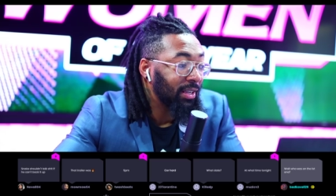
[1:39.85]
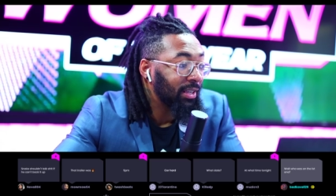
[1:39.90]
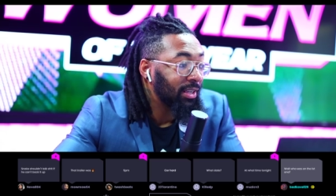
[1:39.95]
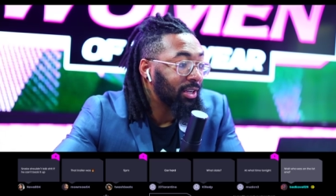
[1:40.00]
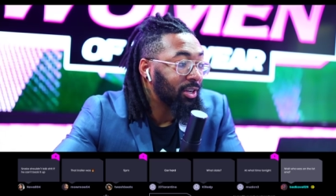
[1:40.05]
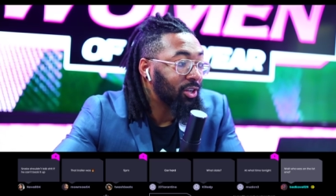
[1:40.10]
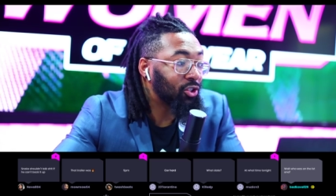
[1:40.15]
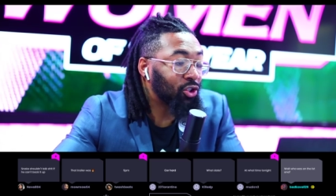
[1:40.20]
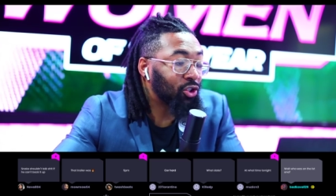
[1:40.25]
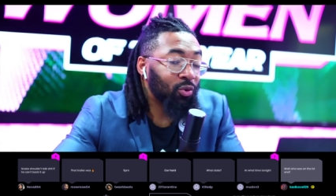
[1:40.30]

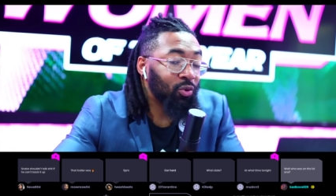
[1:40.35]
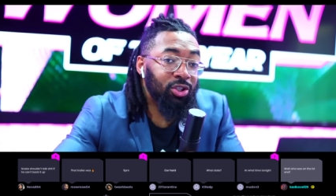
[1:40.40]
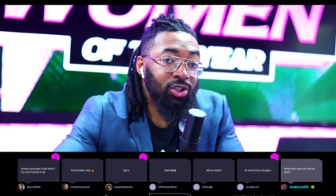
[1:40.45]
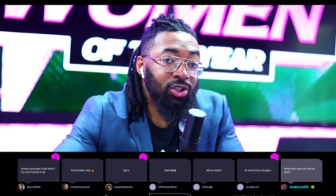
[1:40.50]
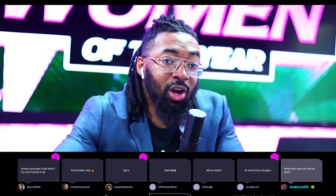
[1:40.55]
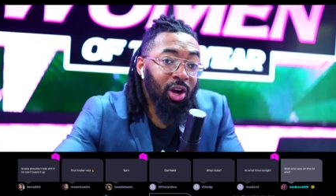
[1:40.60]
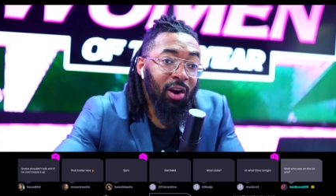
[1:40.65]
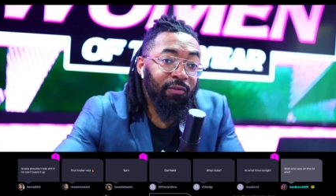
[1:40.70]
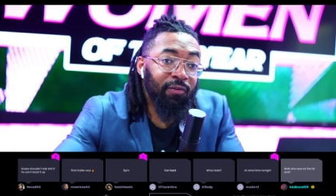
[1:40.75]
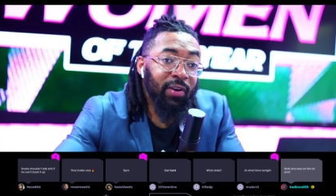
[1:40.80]
Tsu
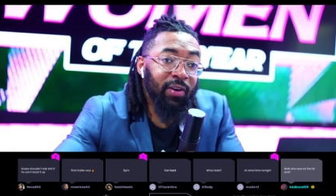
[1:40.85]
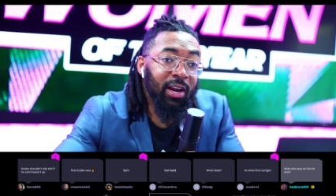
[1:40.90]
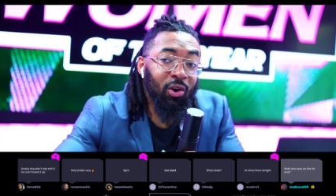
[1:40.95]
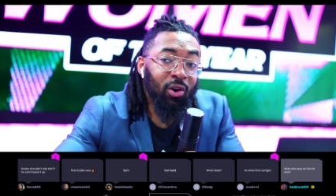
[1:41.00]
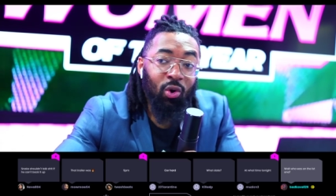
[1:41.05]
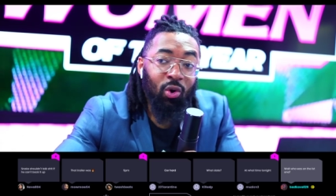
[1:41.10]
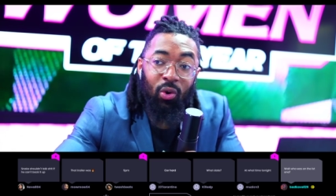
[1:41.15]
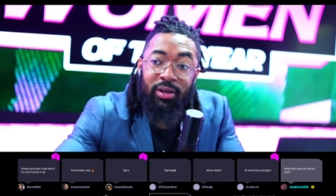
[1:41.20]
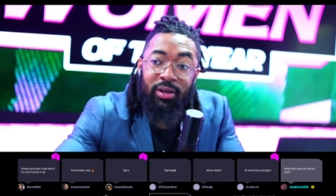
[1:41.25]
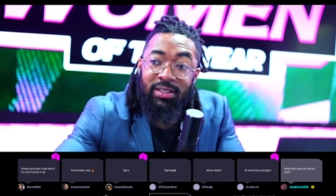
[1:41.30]
Surf and
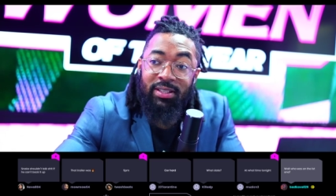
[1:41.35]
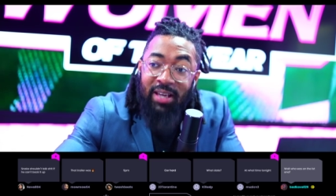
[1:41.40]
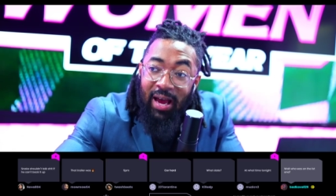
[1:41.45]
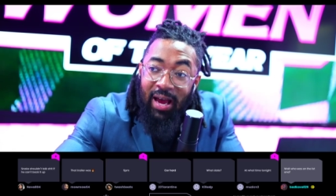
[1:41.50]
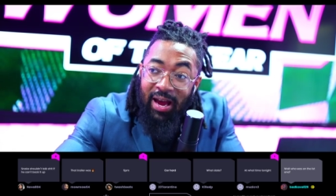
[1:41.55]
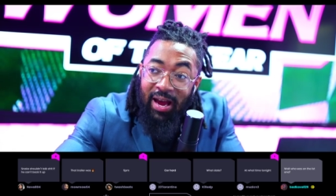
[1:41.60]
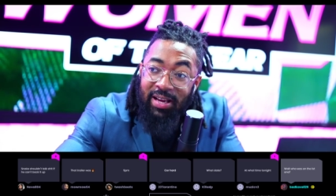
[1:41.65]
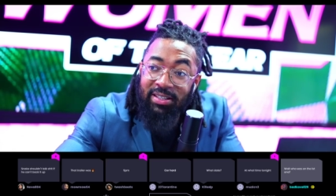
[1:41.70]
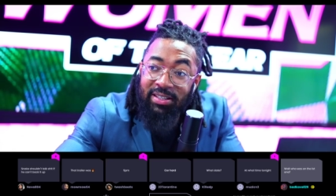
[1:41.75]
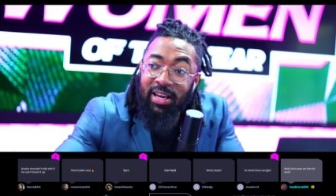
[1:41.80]

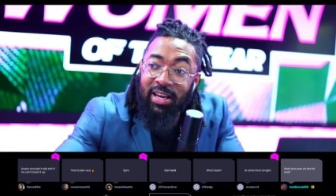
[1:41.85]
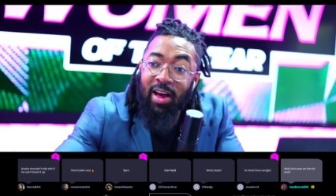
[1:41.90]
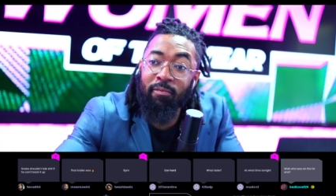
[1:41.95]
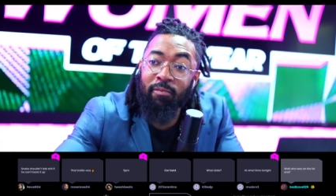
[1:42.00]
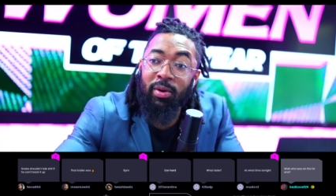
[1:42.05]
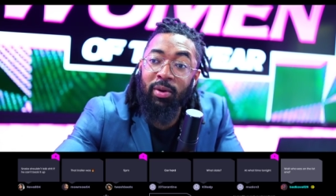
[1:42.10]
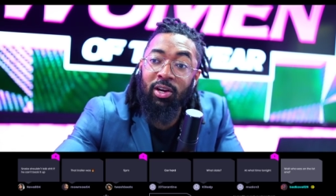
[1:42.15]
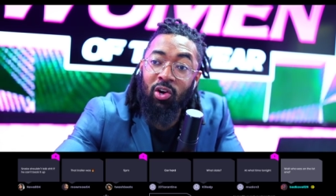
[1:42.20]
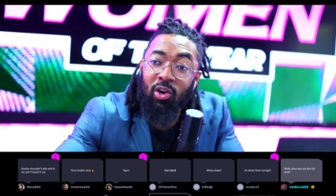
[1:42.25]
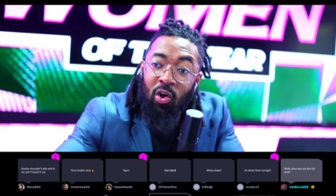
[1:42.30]
Cortez have
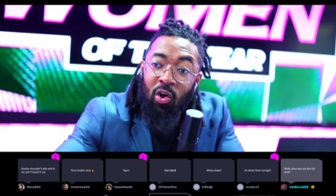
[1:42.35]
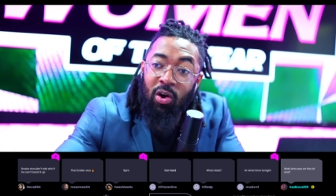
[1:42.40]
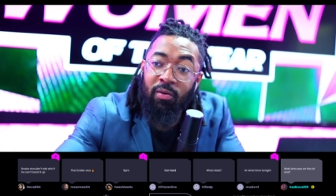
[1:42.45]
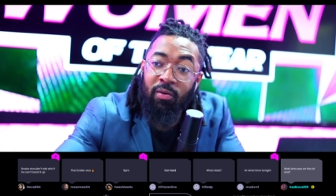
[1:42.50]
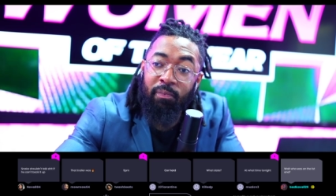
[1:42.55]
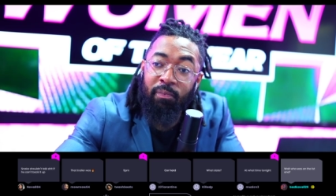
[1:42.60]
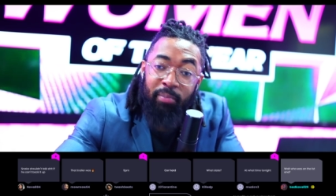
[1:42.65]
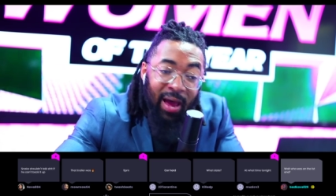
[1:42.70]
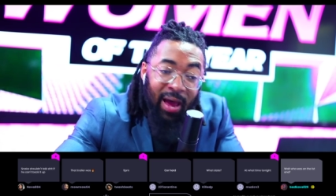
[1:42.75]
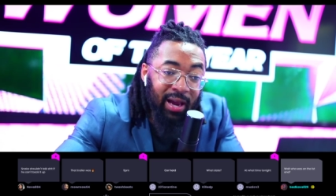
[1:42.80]
been going
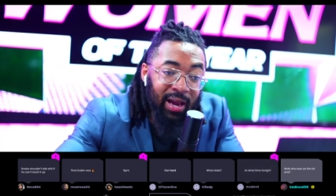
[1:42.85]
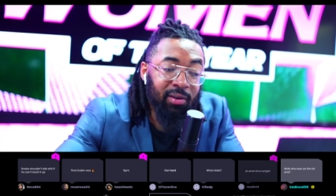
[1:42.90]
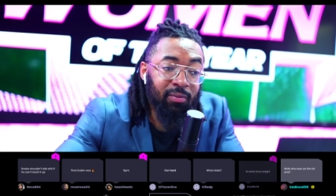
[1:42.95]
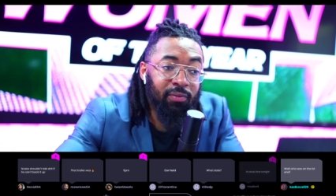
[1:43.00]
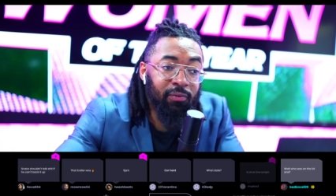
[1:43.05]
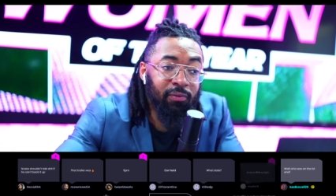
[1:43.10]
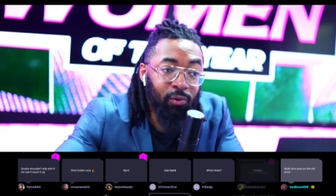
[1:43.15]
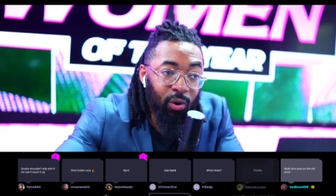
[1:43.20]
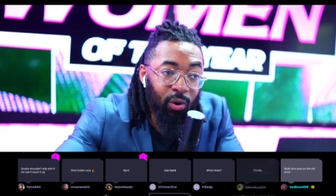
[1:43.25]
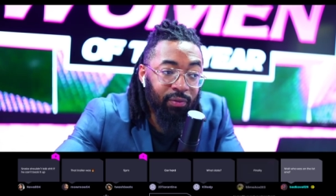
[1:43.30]
back and
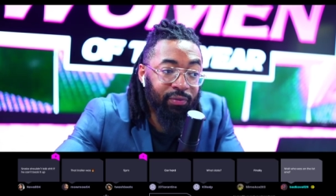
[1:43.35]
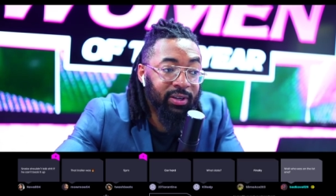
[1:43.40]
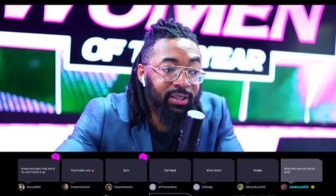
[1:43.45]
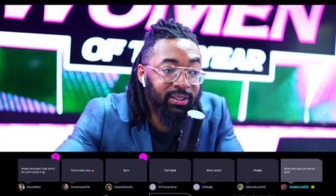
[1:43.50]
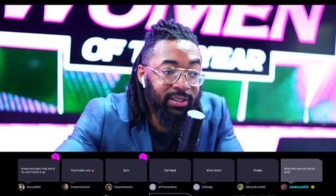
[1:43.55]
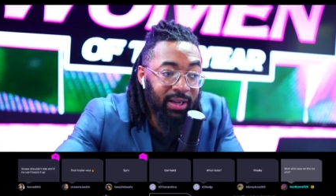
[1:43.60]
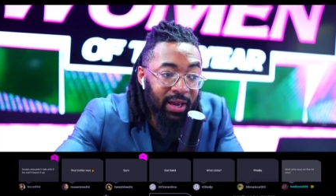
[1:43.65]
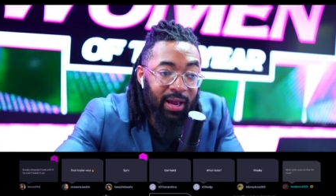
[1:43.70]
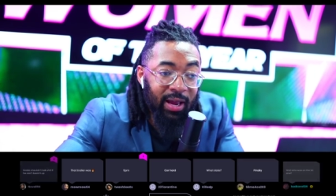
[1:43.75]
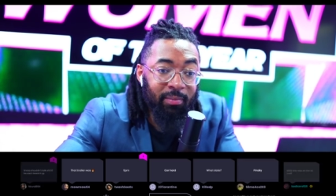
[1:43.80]
forth for
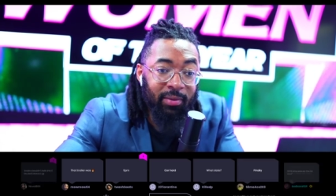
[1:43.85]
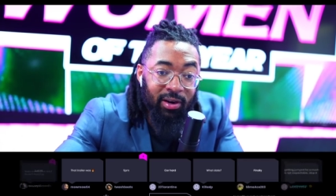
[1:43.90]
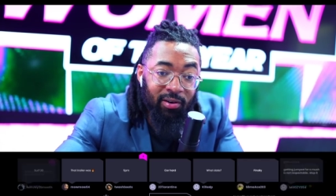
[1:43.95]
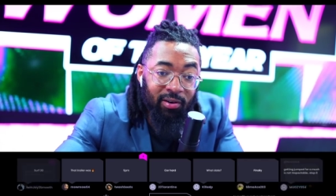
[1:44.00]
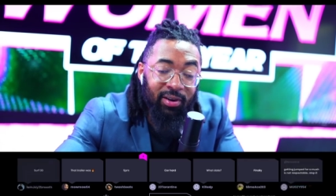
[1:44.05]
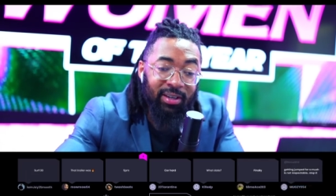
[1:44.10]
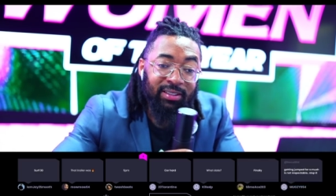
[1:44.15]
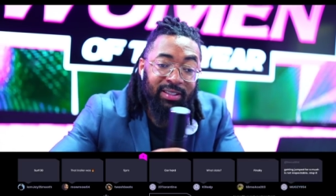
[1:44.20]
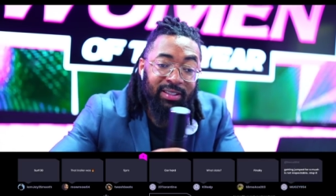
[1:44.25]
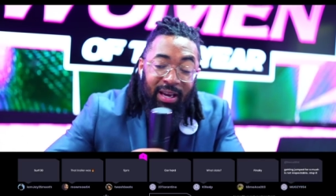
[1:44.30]
damn near
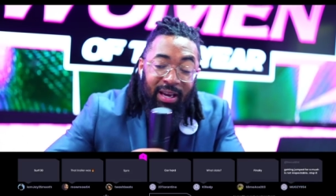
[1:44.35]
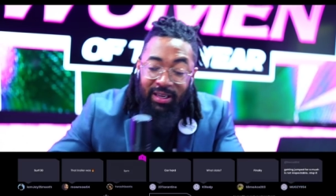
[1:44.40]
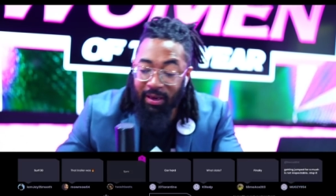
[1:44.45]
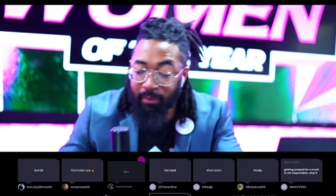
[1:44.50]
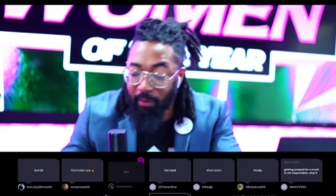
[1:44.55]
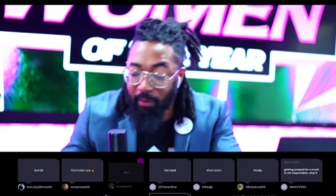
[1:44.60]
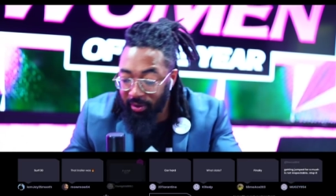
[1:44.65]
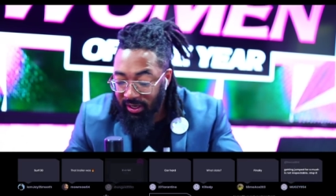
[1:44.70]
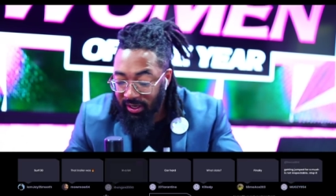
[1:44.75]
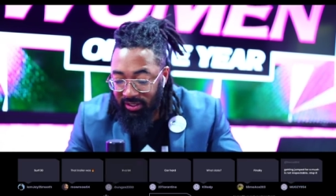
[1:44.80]
a decade.
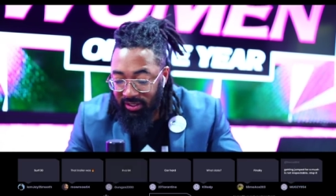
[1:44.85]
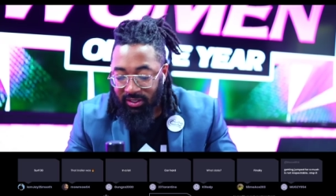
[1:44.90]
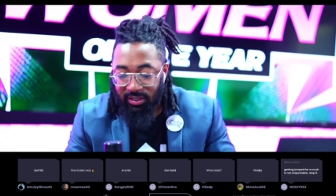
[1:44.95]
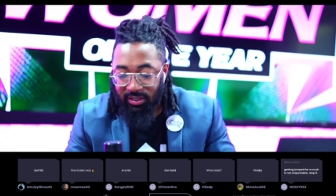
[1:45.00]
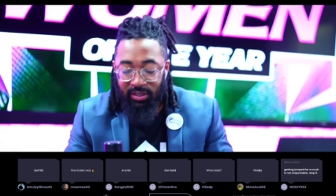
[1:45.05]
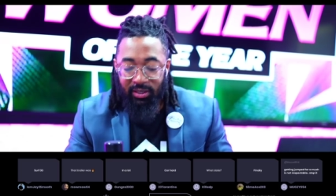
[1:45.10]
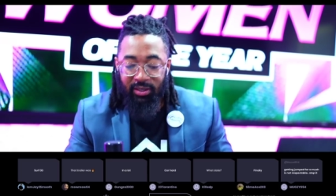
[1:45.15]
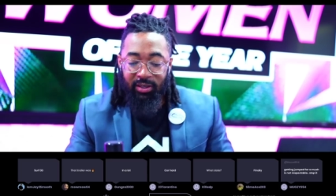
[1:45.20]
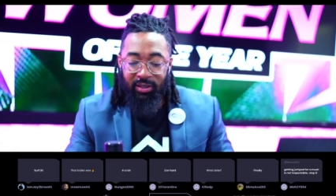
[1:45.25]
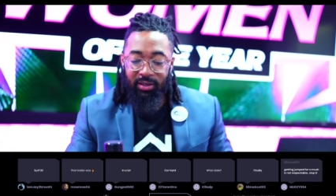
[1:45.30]
Remember this?
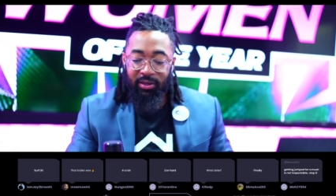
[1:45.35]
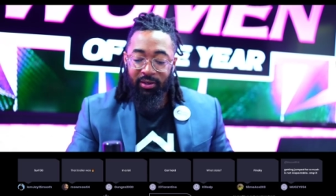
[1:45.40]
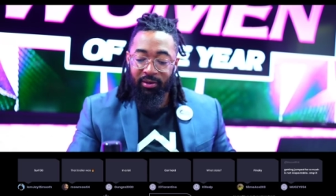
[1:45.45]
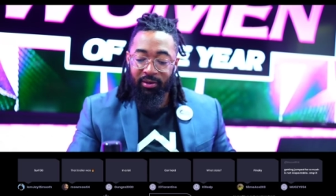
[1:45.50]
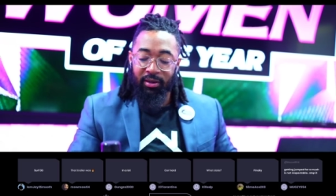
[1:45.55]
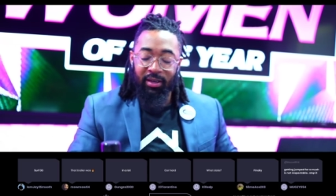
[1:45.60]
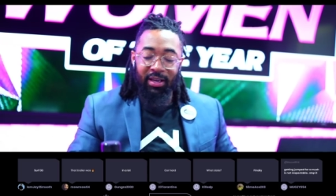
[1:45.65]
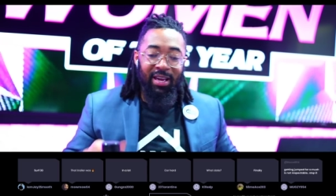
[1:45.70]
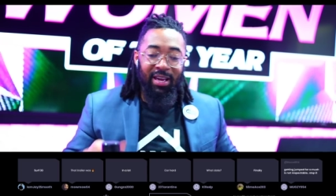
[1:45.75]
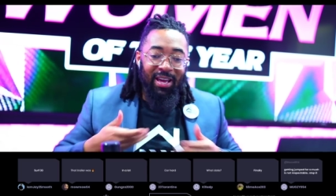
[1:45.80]

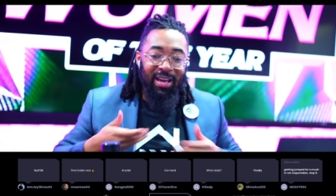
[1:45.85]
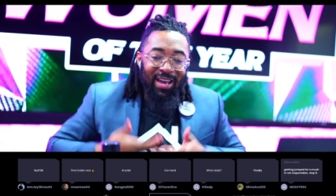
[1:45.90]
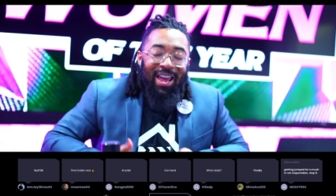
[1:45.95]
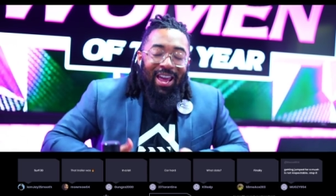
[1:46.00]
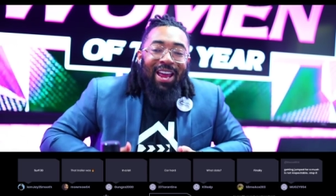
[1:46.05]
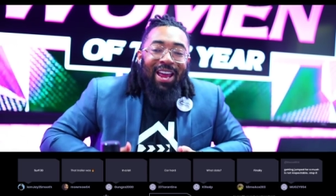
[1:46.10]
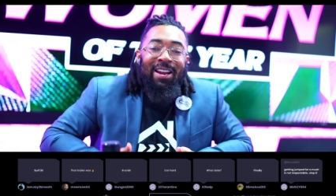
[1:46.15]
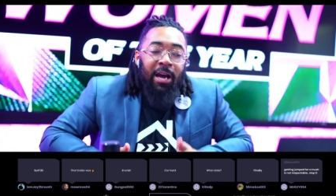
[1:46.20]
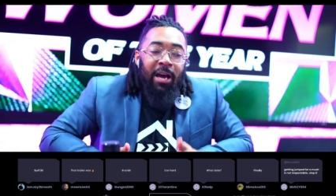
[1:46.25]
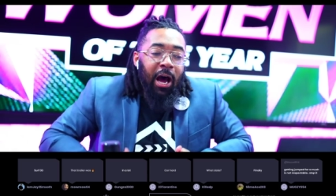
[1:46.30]

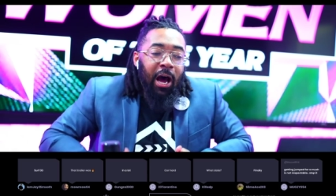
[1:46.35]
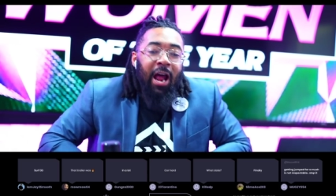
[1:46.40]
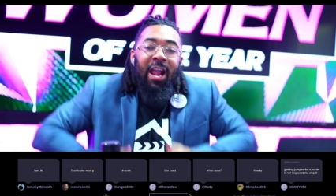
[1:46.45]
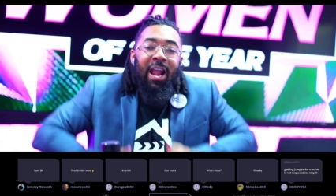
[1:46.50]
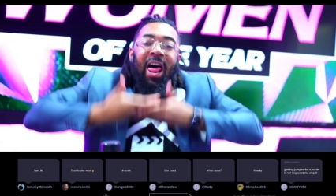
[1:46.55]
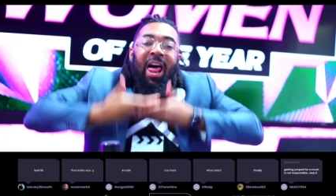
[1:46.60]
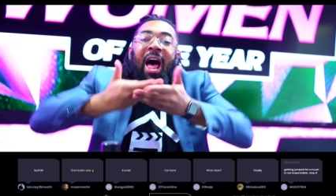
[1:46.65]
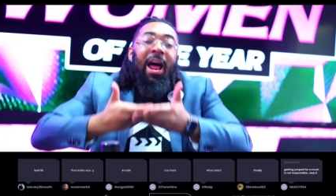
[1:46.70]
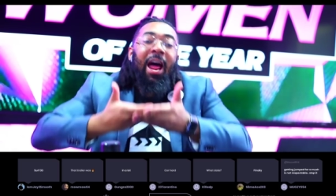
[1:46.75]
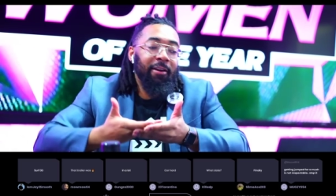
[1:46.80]
In a
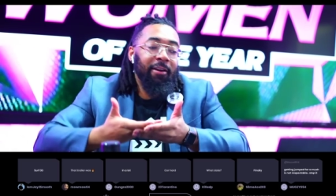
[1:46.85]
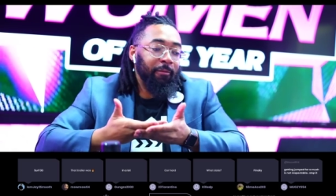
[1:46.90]
lot.